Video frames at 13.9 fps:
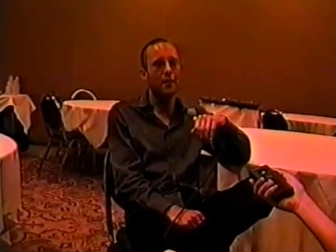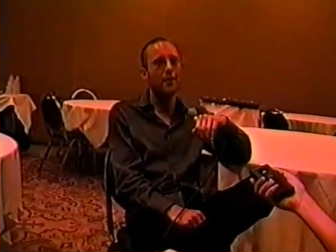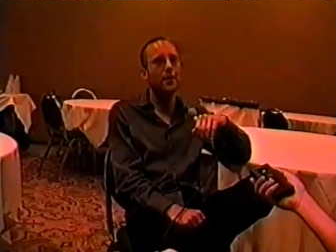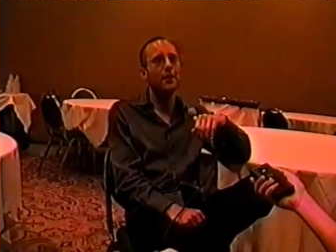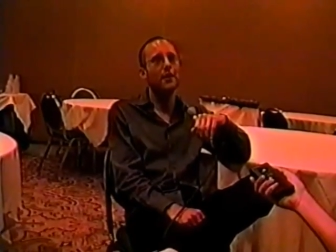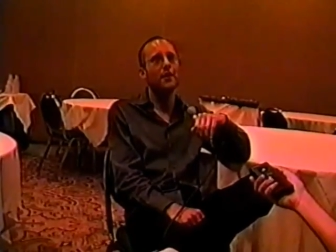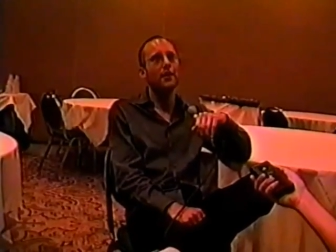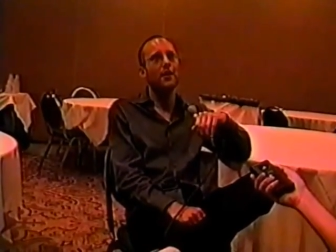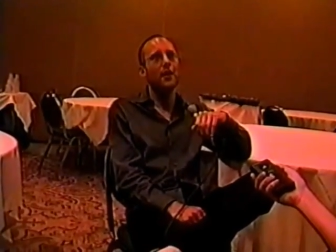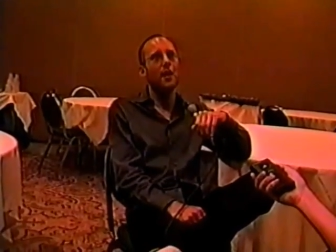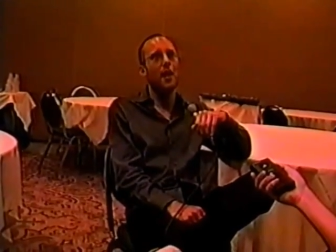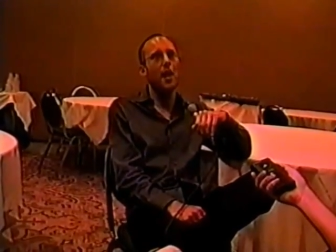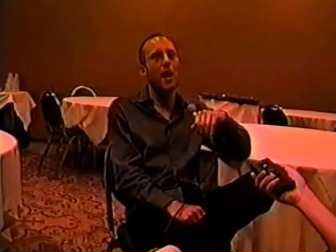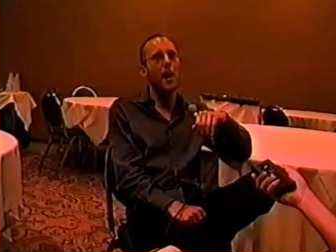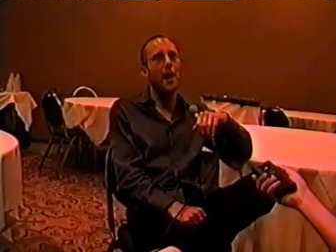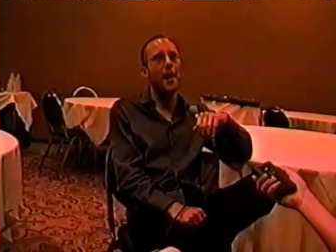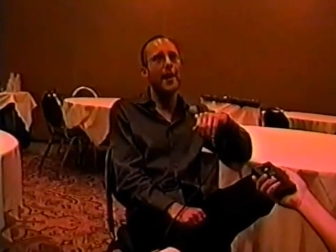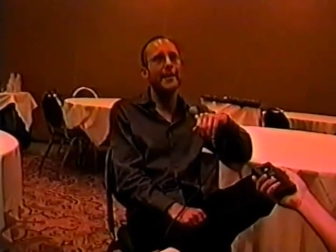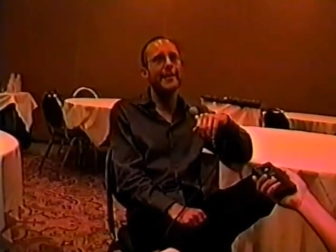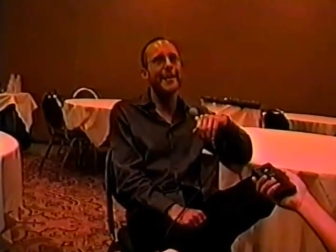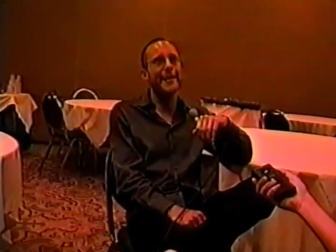I'm sorry. Yeah,
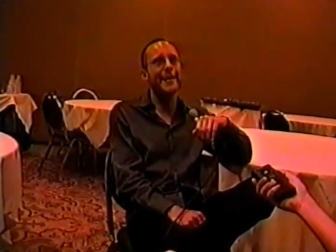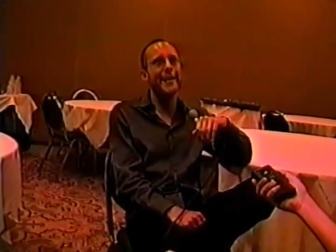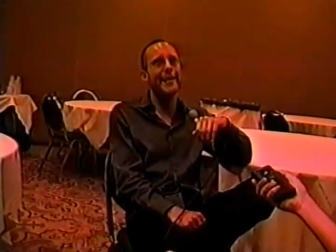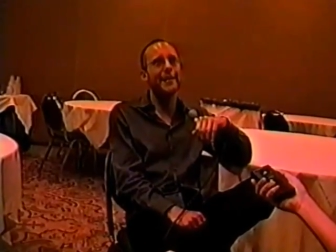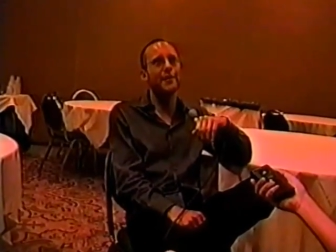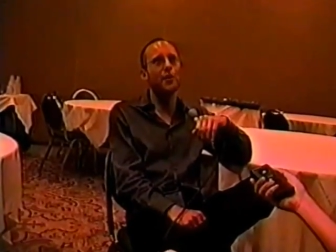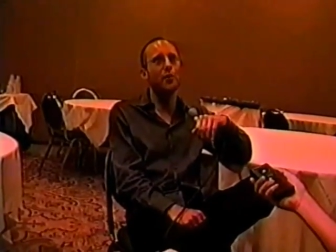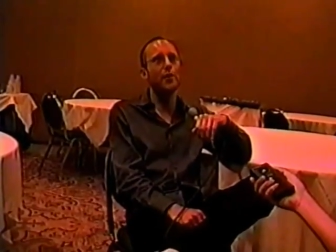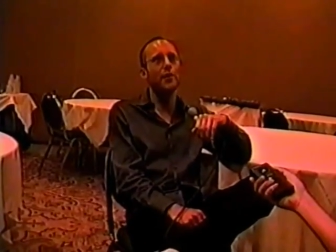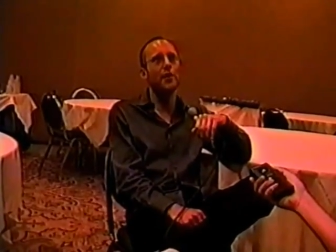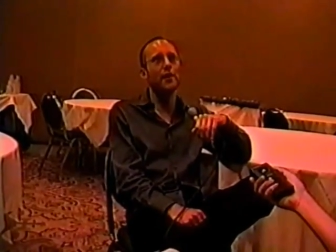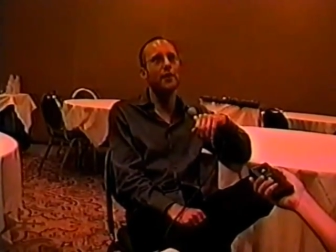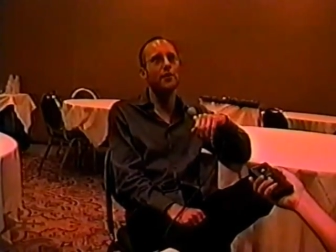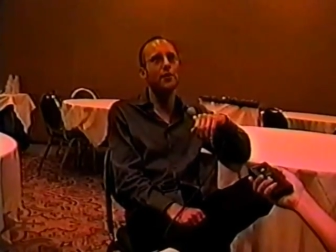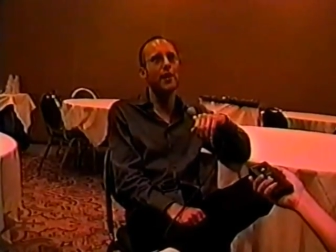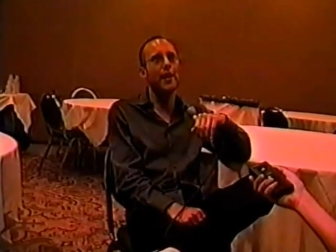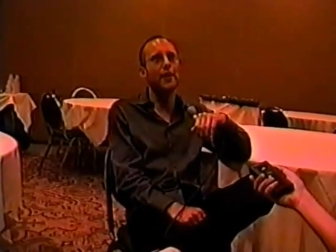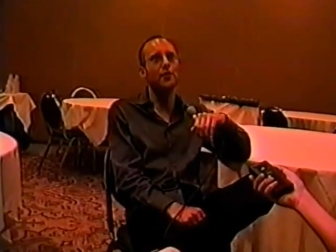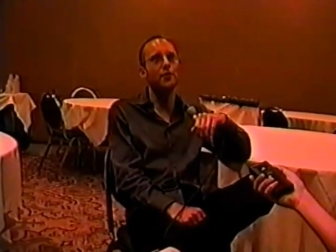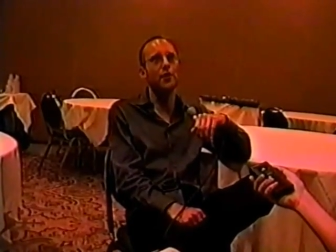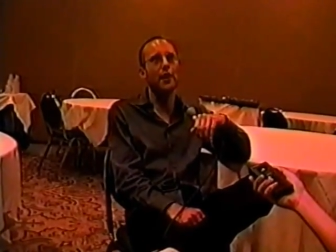I did uh, Zoe, Duncan,
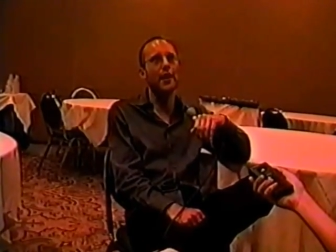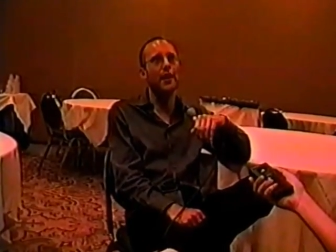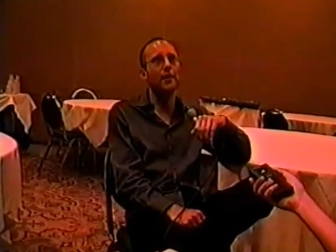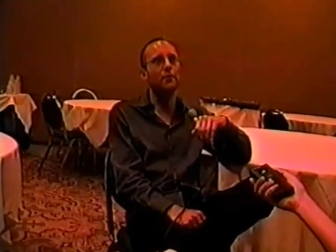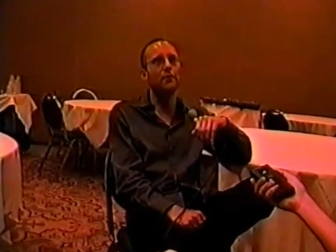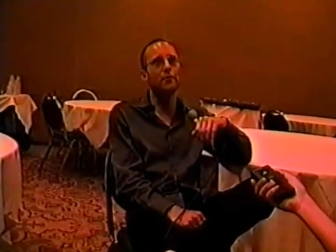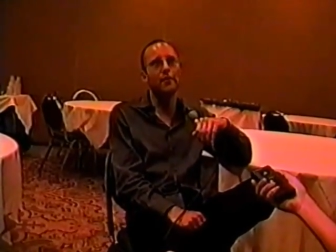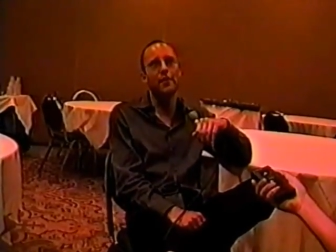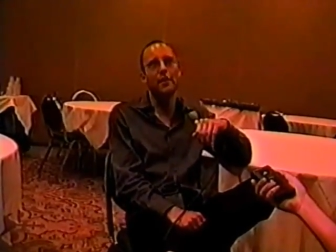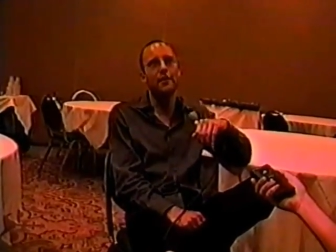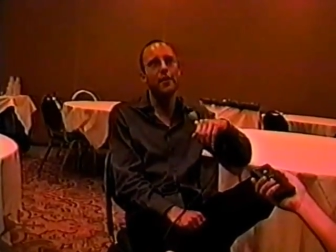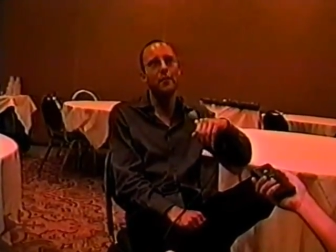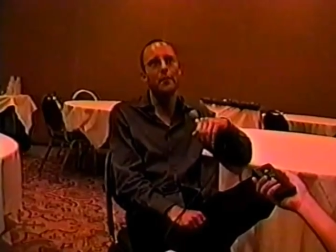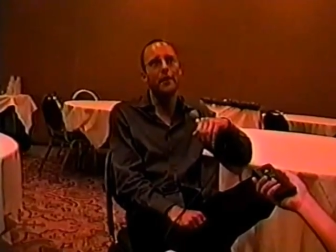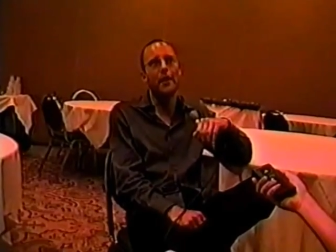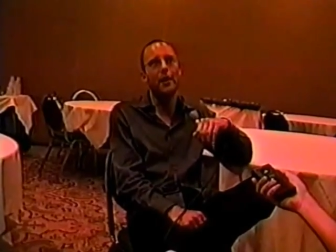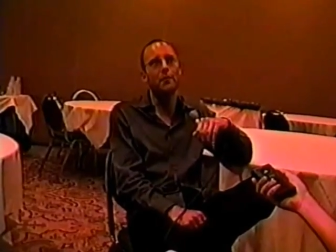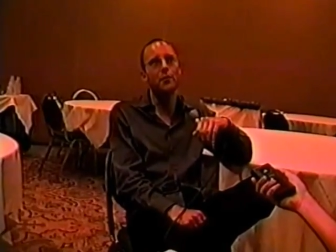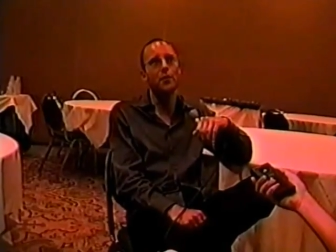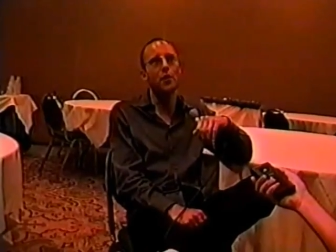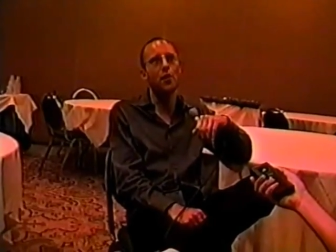Jack, and Jane. then
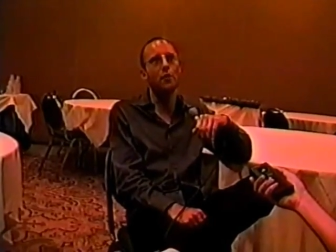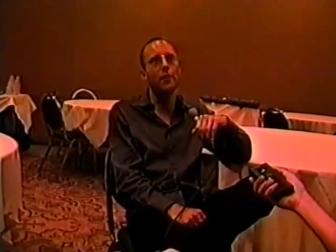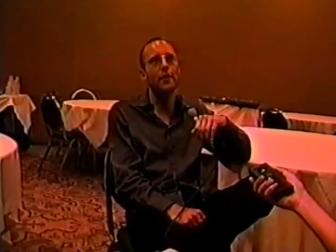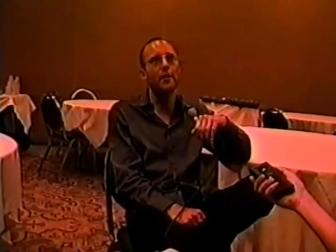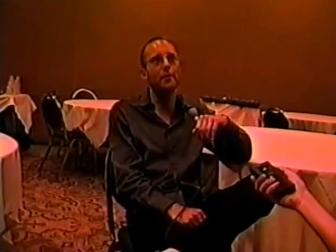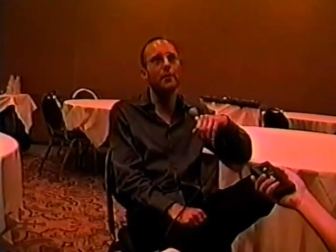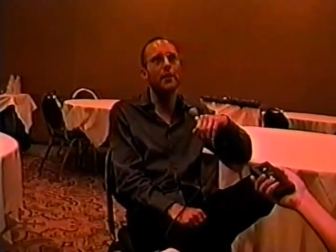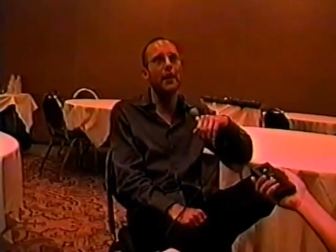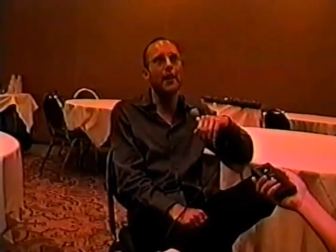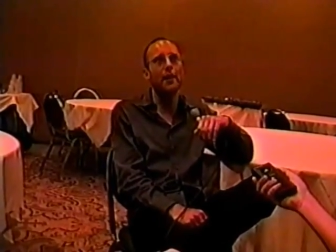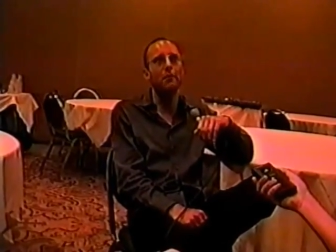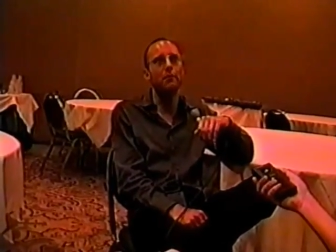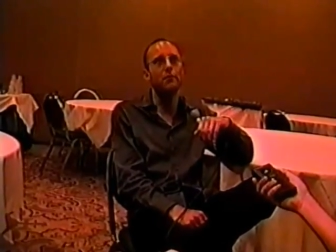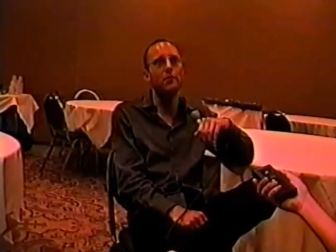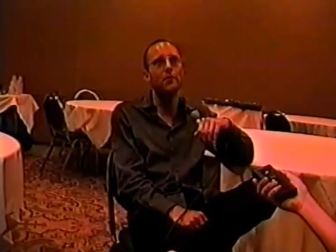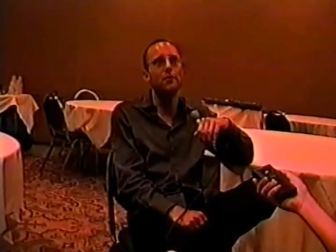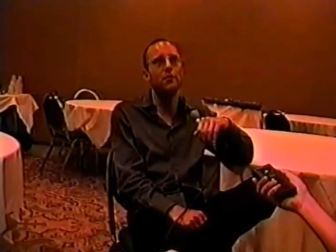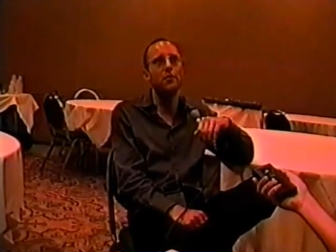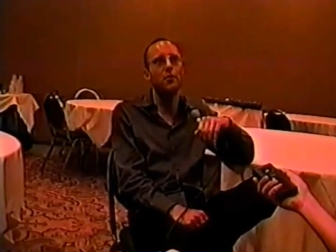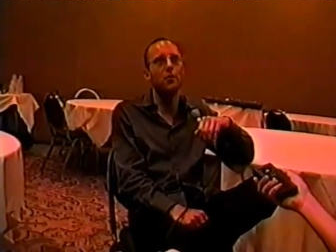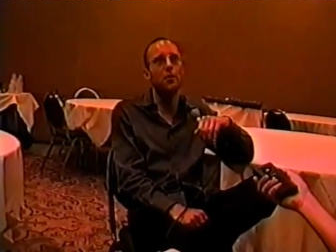became Zoe. Then became
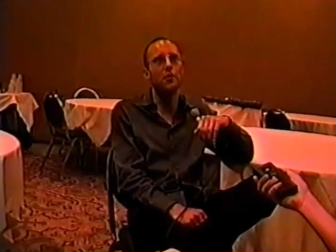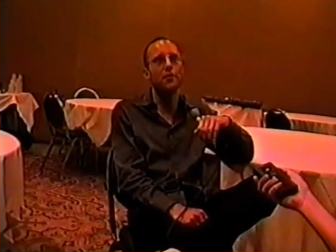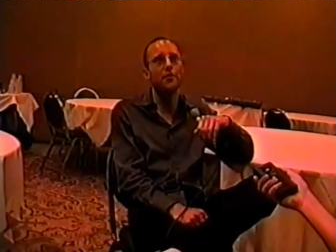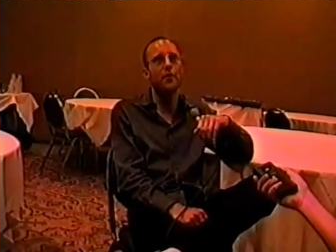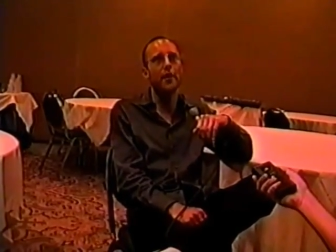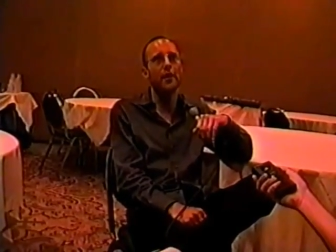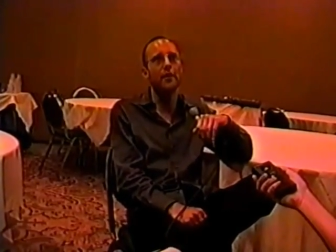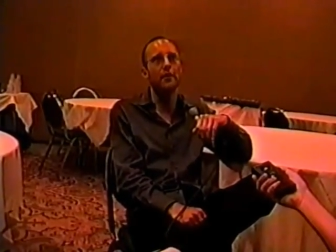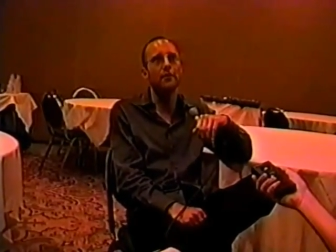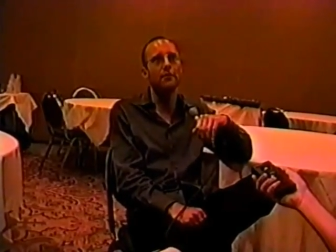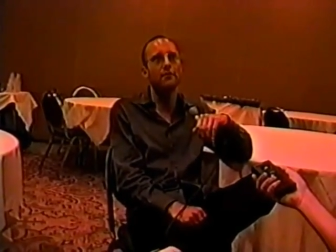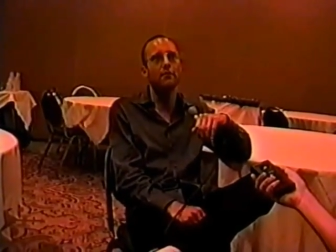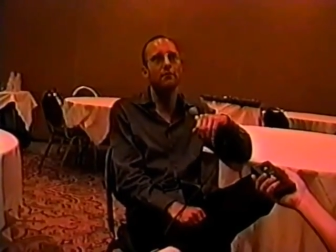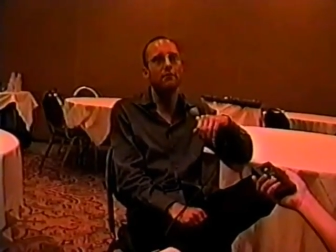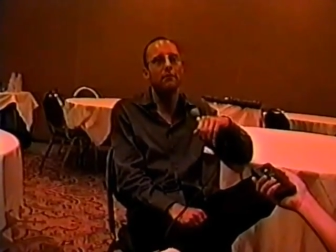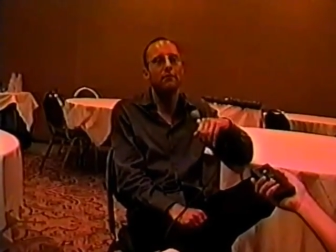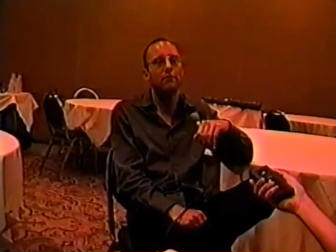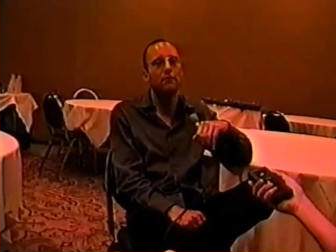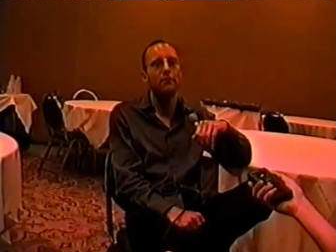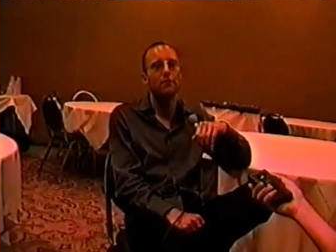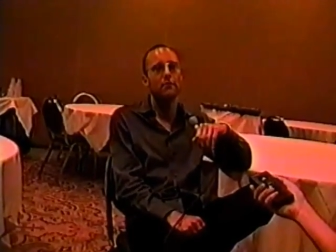George, Frank, and
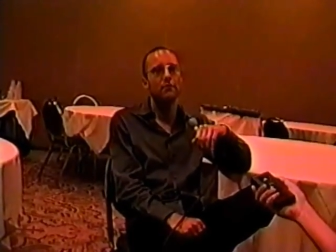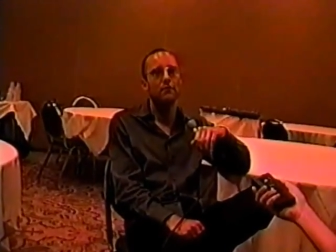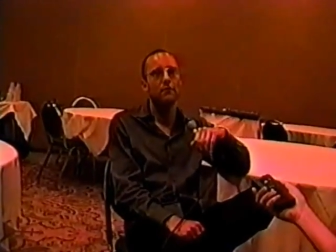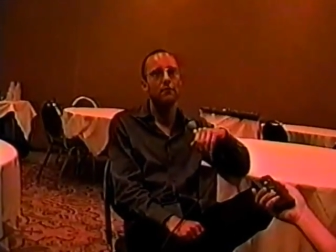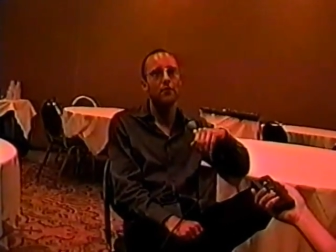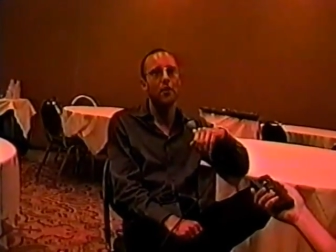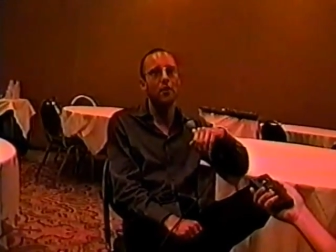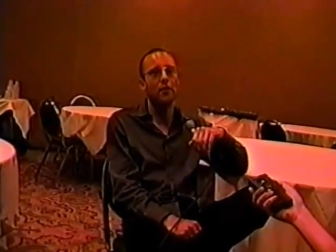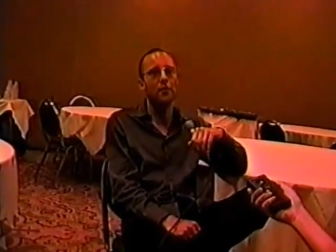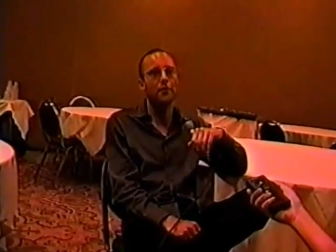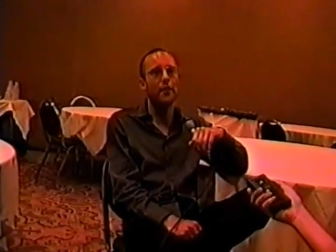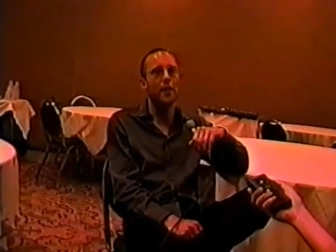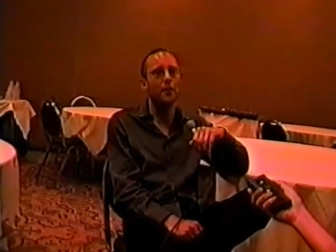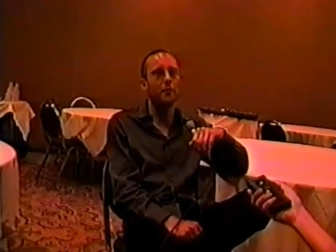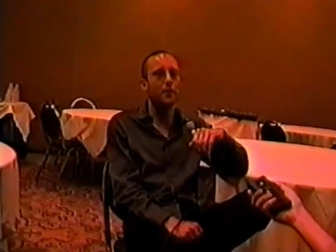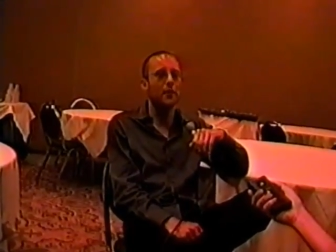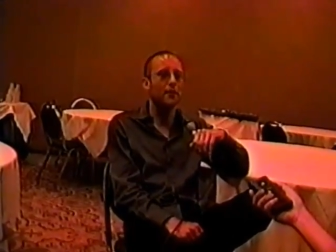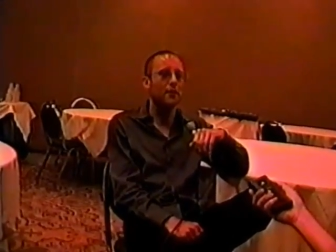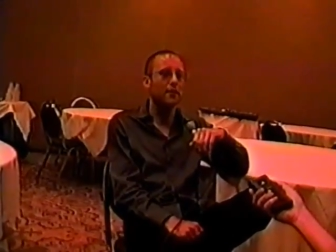all in the family.